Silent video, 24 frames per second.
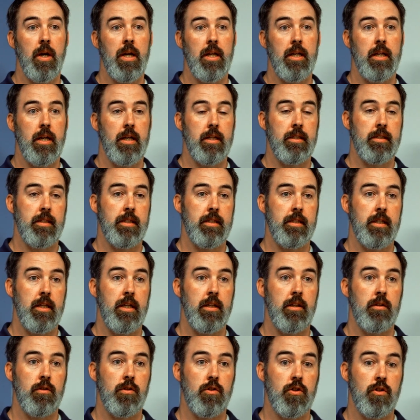it does is
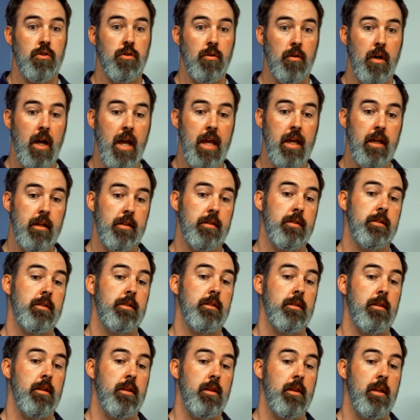it
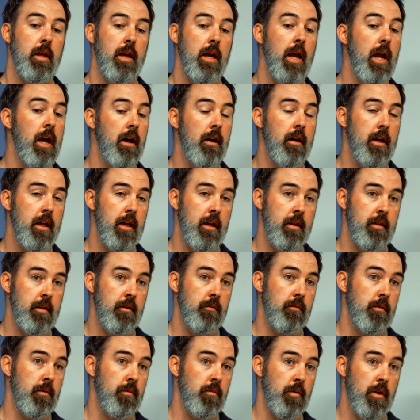strikes the area that
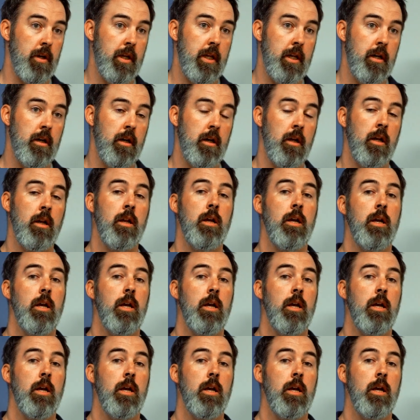we're working on,